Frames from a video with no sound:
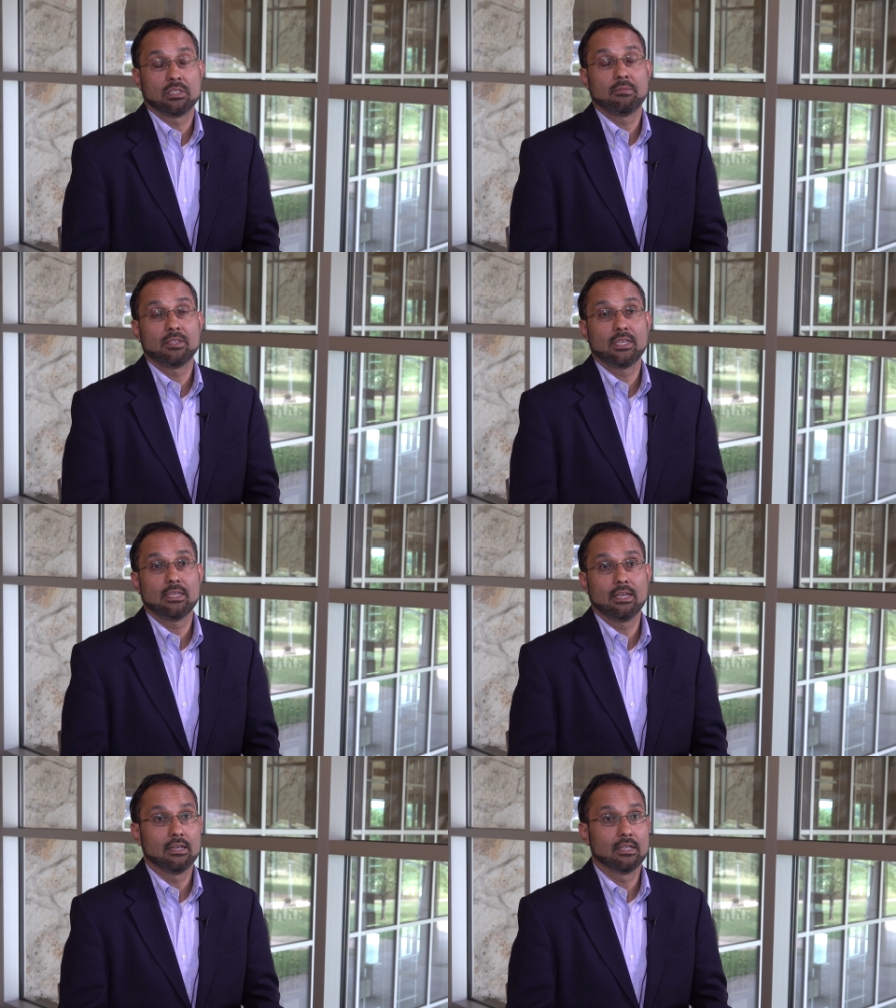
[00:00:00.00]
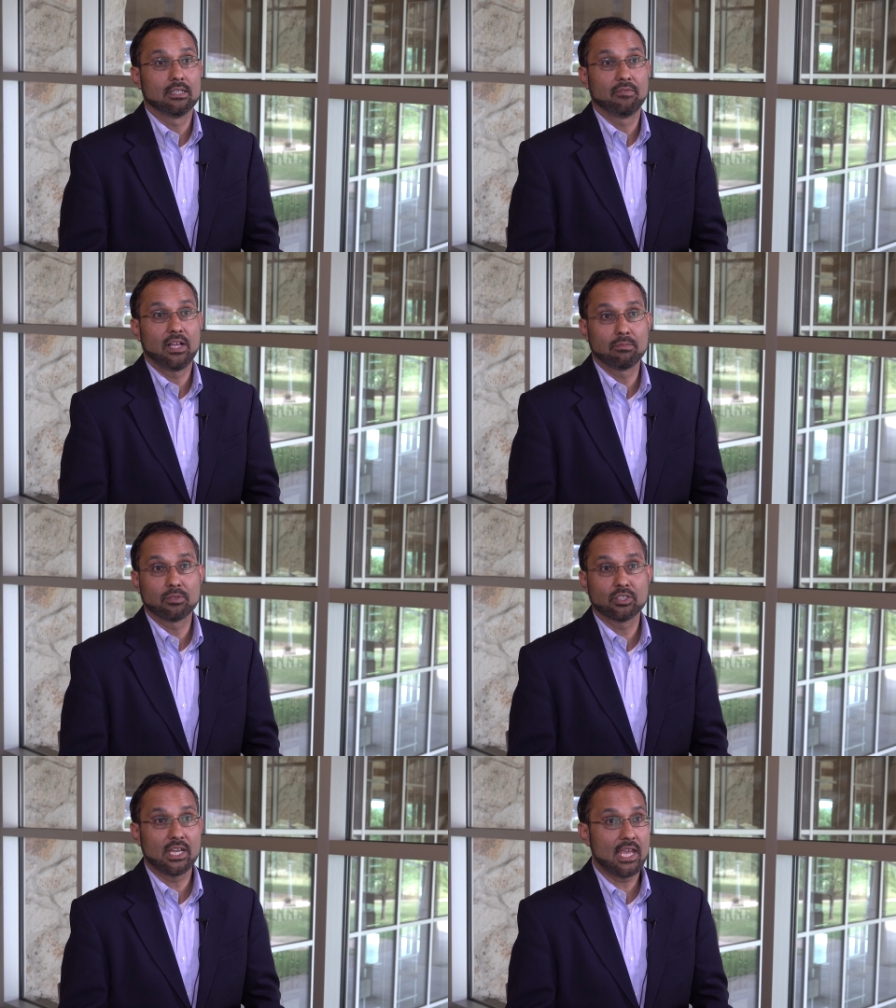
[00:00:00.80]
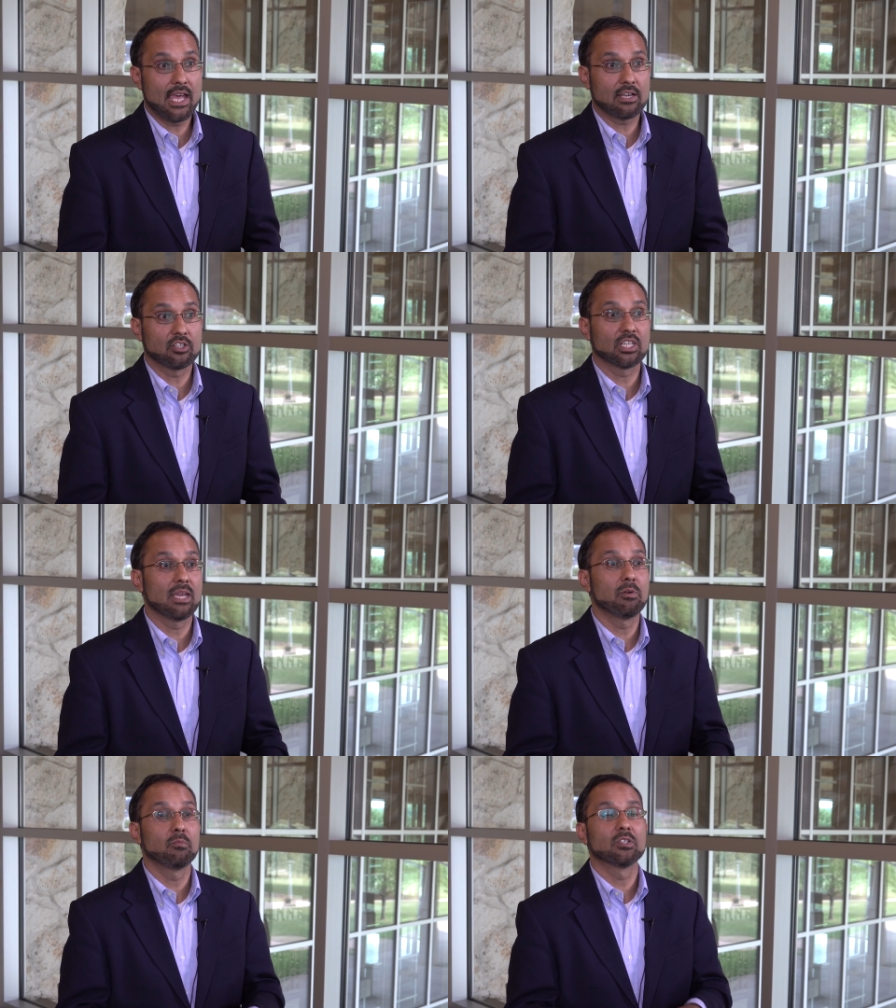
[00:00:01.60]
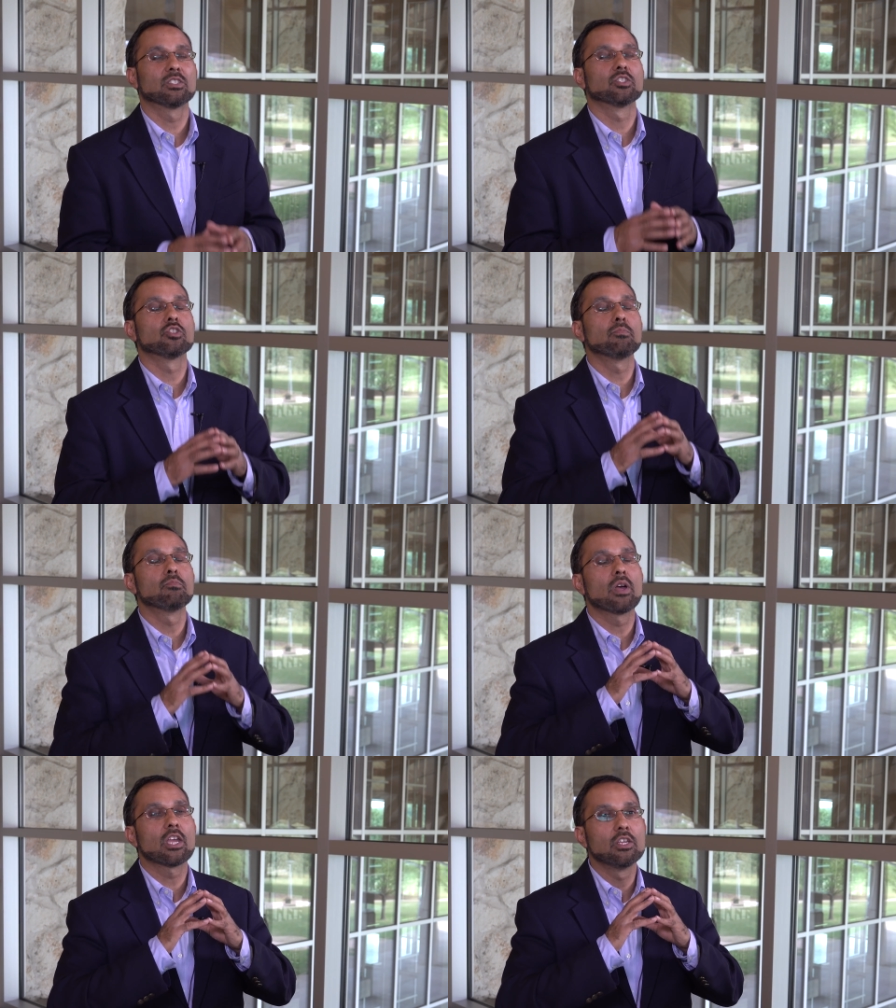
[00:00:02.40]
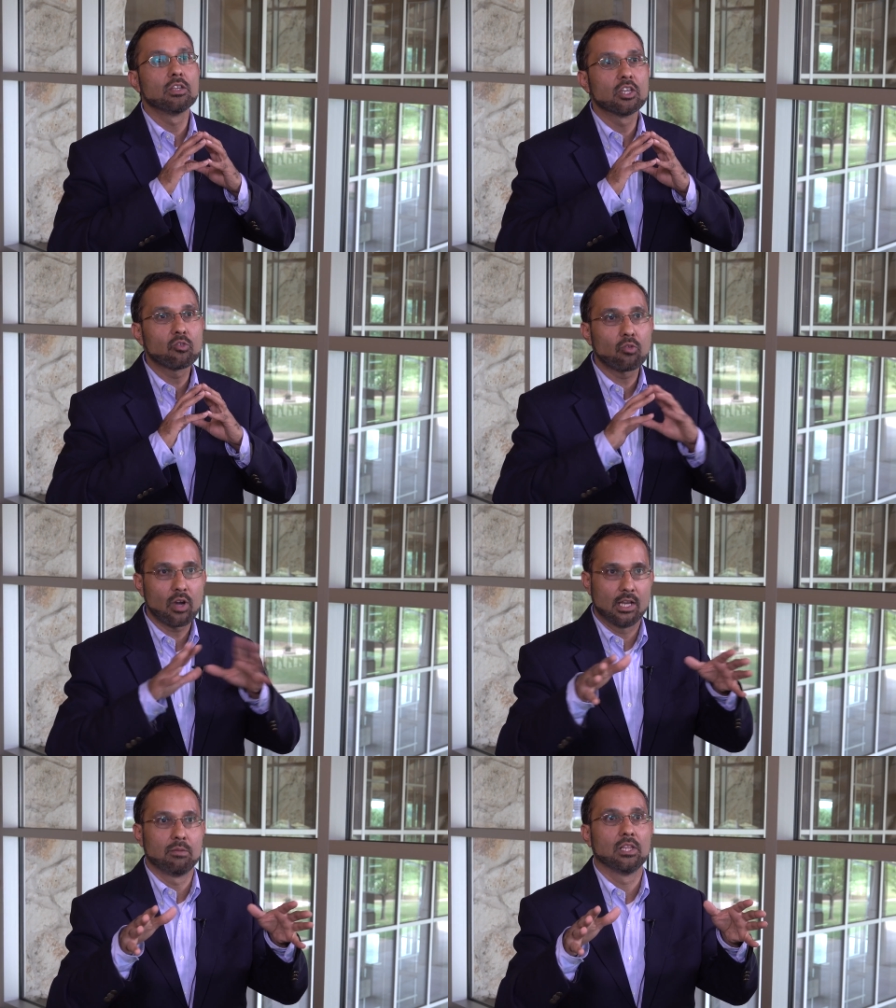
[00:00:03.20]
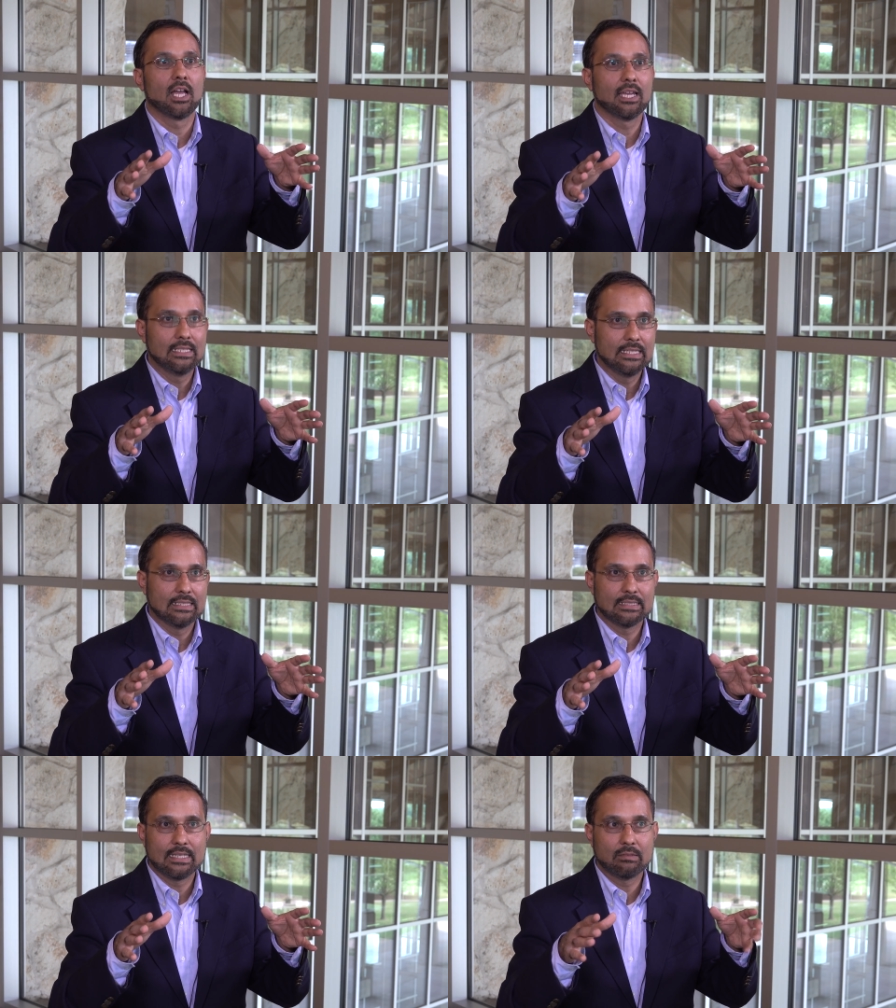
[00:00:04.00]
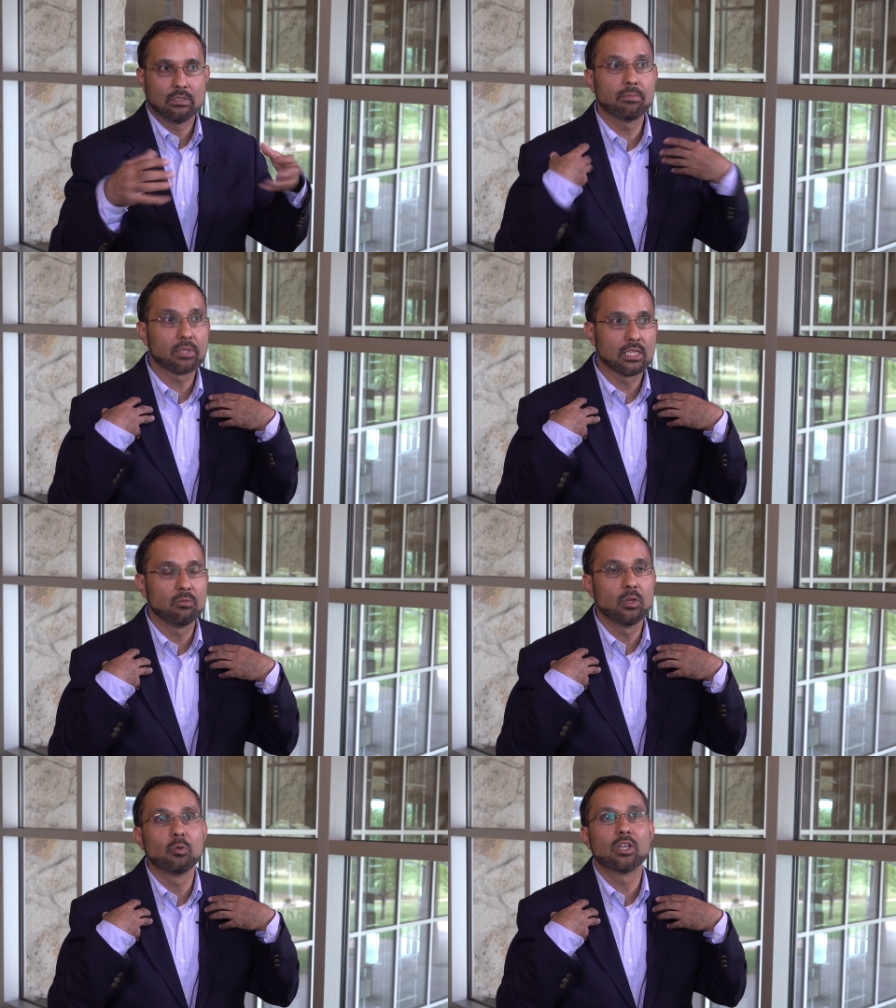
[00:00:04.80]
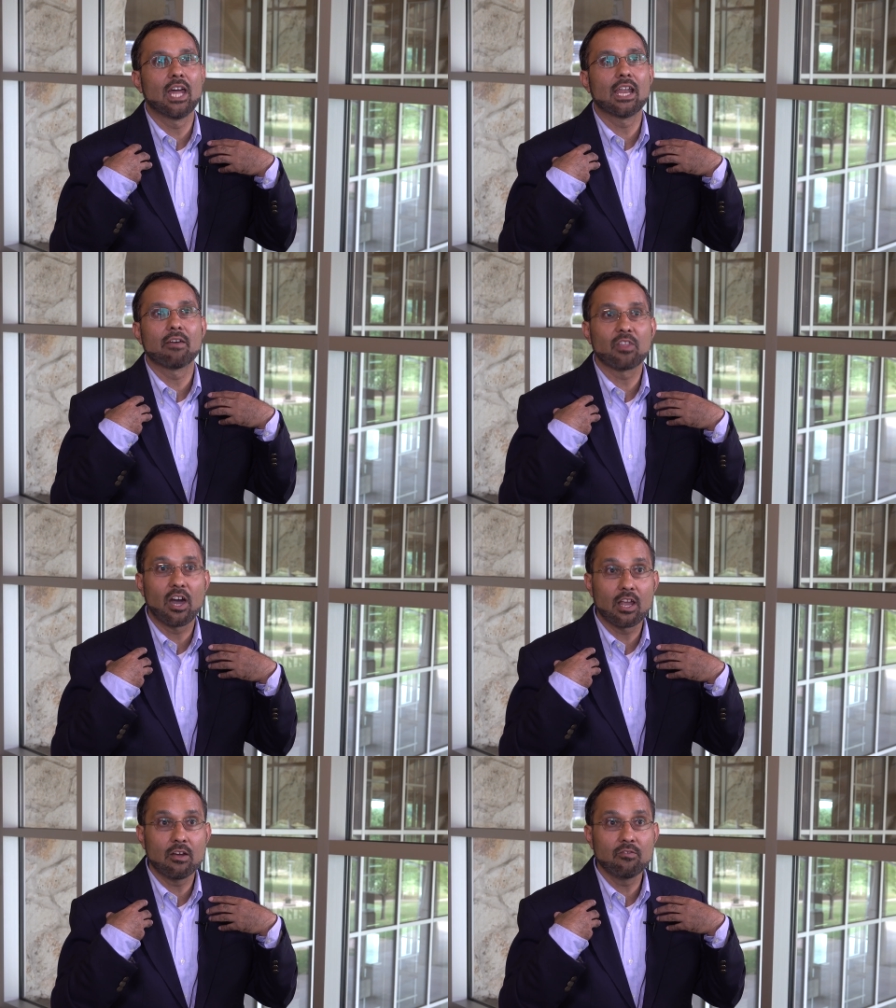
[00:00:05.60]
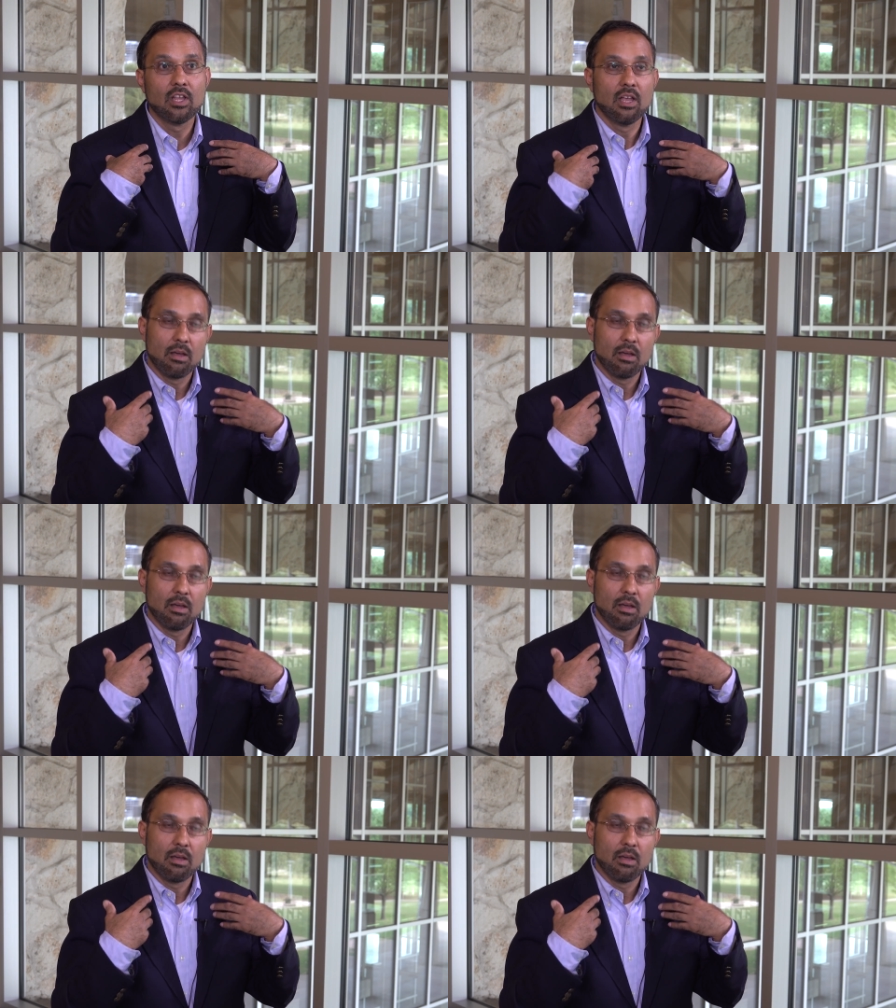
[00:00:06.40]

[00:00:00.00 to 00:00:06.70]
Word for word: some of the uh, developers and hackers came up with some incredible ideas that typically we would not have thought of,